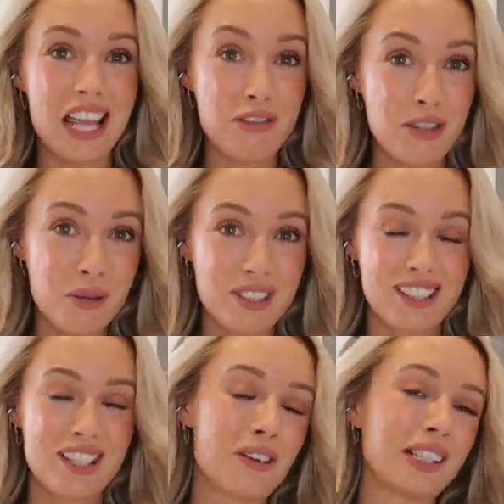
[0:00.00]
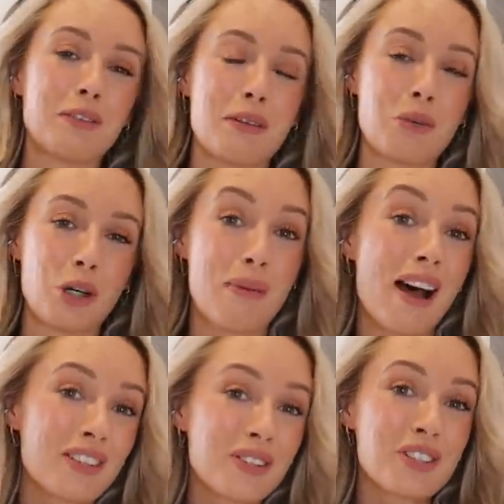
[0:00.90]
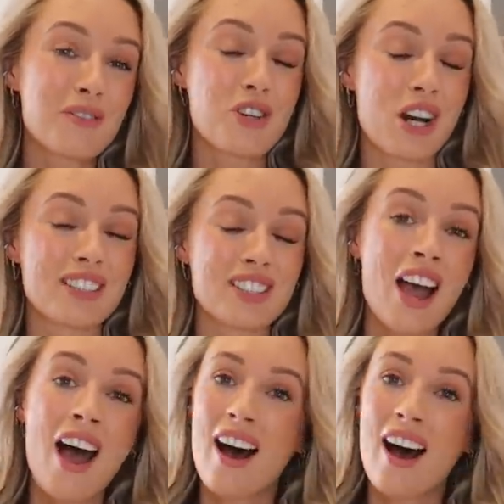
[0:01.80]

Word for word: If you want to know a little bit more about the autumn trends,